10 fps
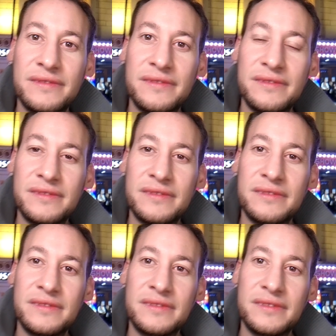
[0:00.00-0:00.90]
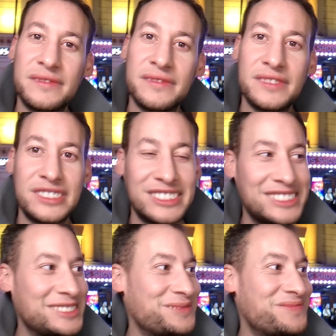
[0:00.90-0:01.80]

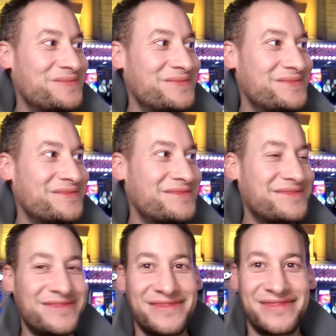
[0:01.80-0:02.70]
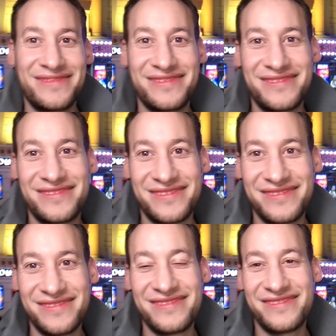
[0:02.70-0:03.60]

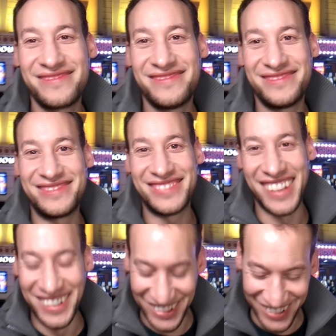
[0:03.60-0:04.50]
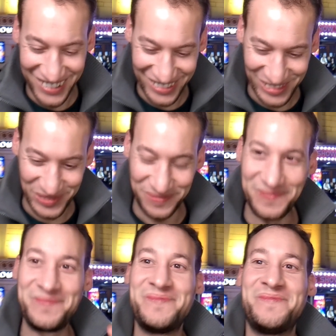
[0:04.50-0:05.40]

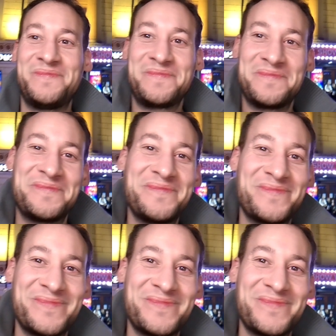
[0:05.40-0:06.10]
This person isn't speaking.